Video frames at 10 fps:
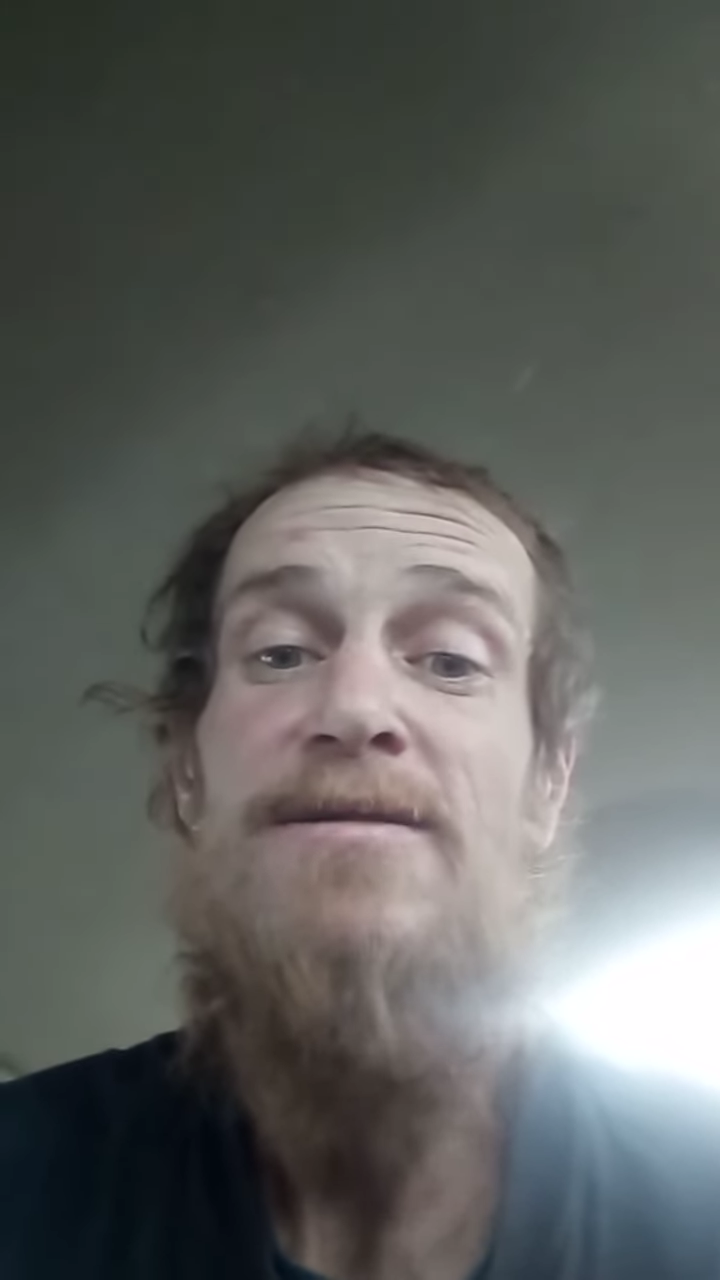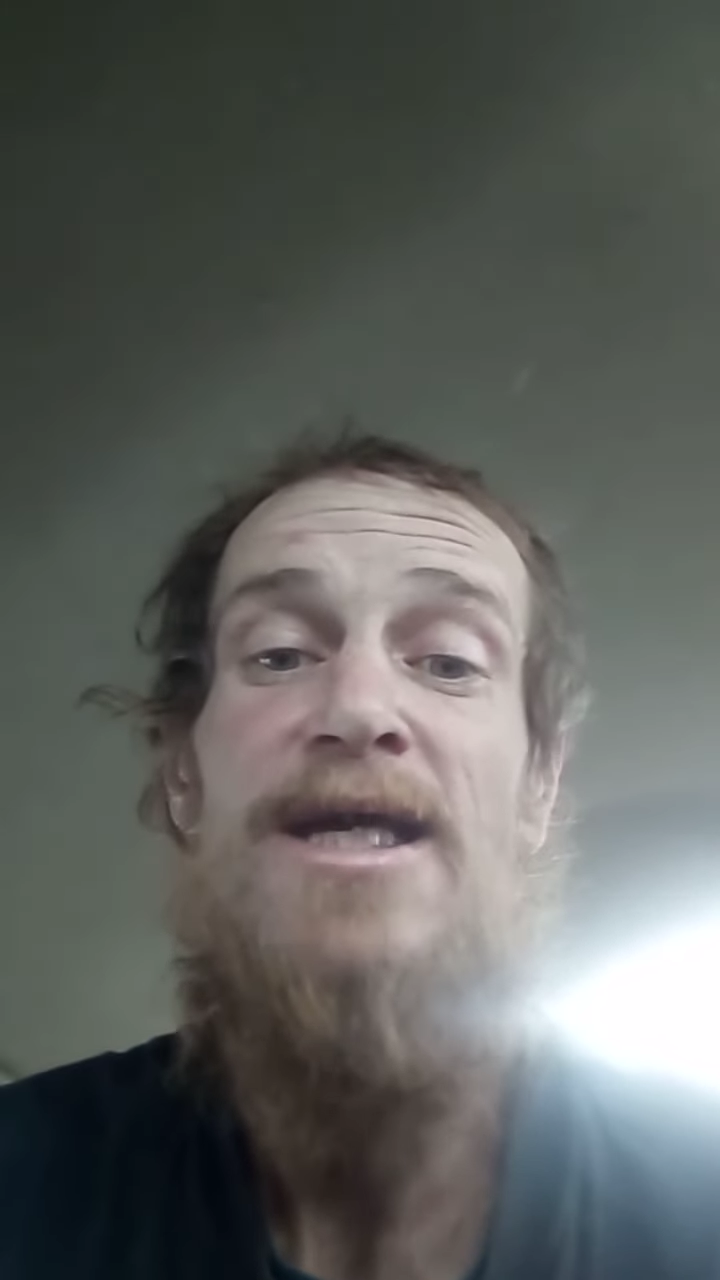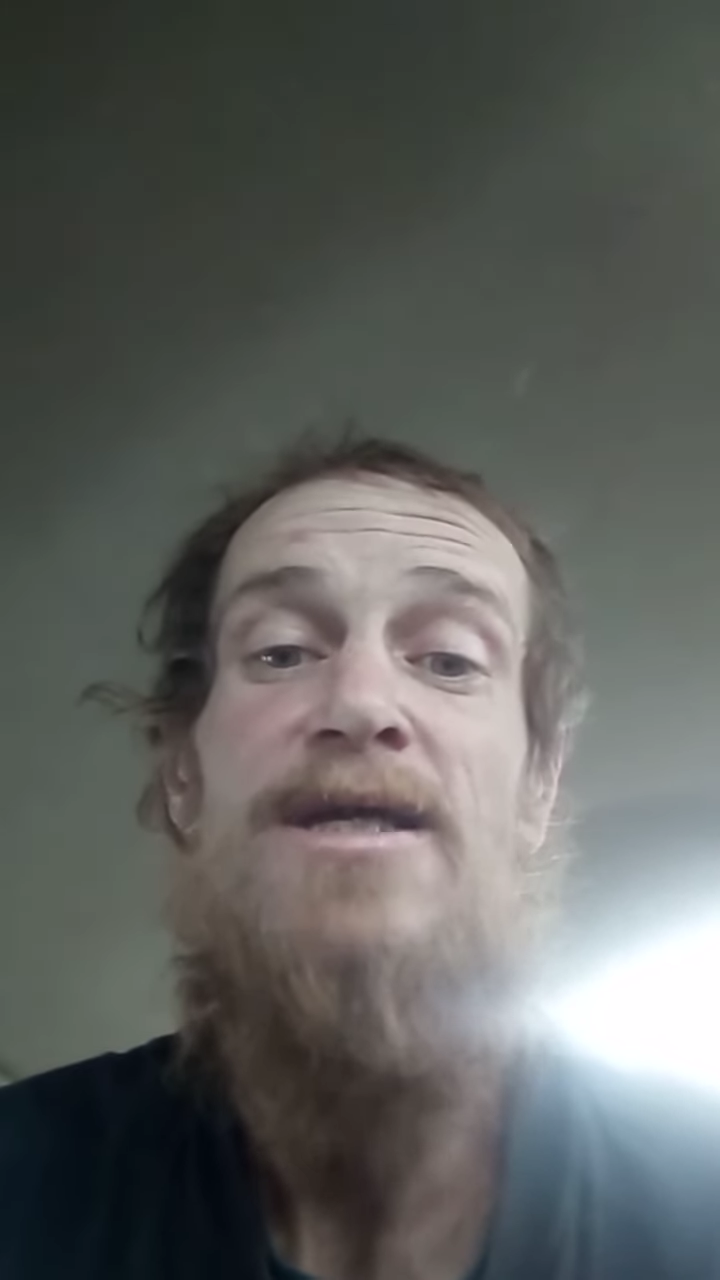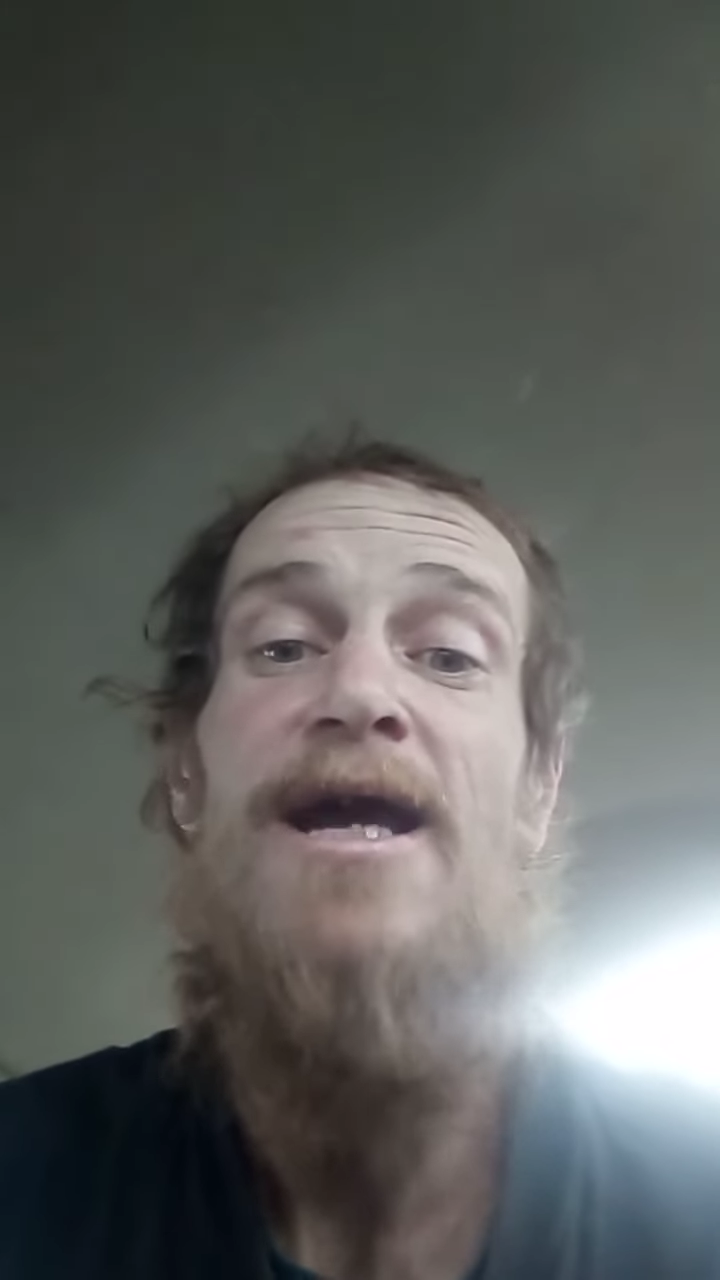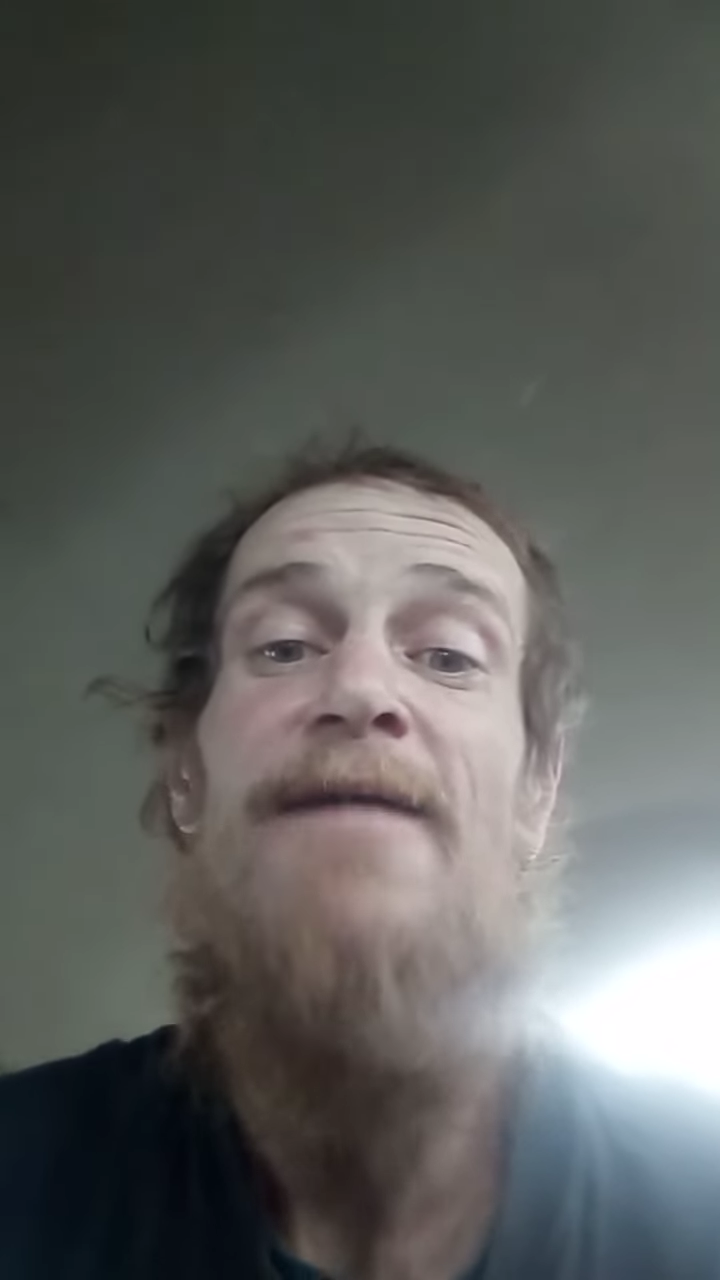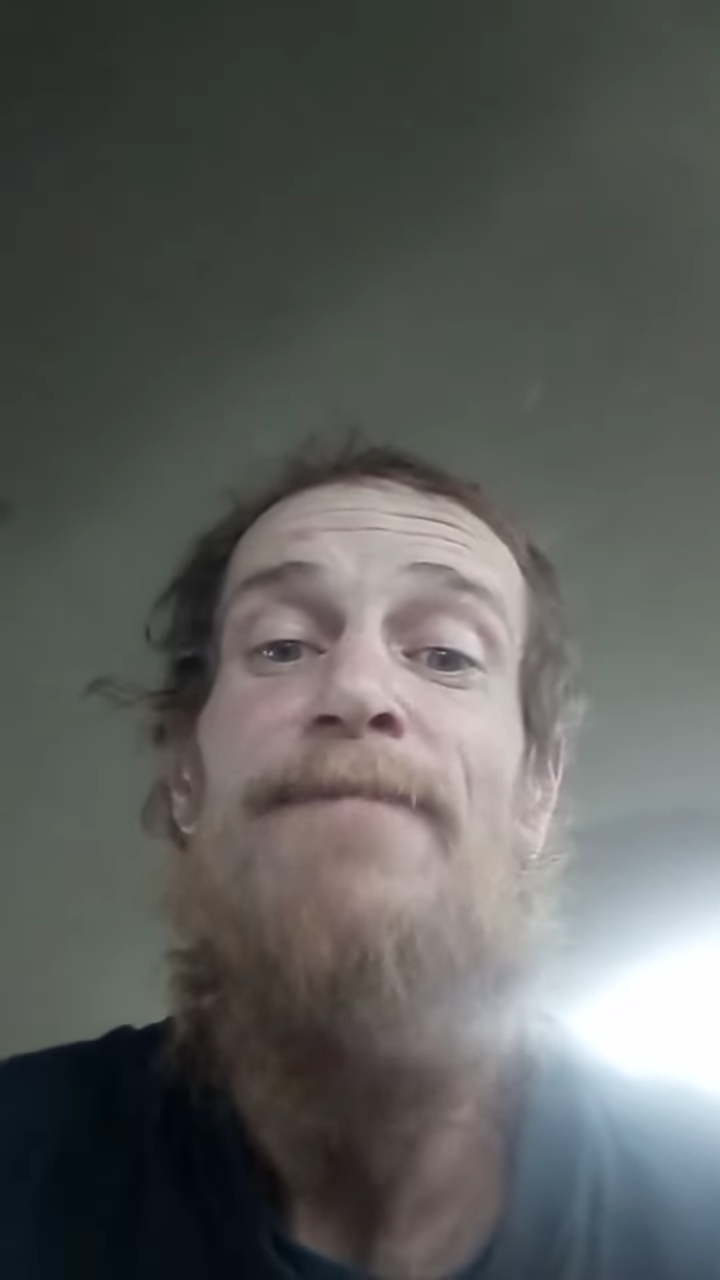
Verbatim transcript: TJ